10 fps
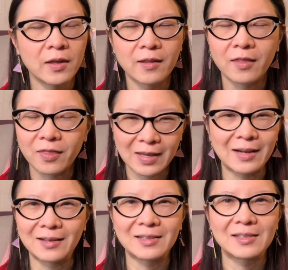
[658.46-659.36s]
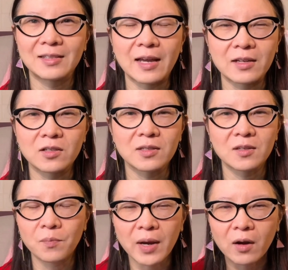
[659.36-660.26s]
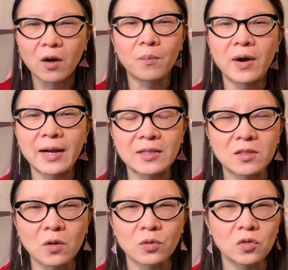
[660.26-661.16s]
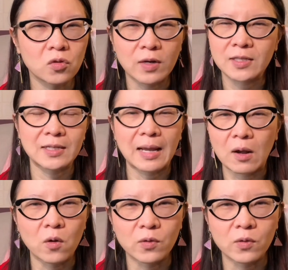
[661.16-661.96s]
things that just make our mind so stressed out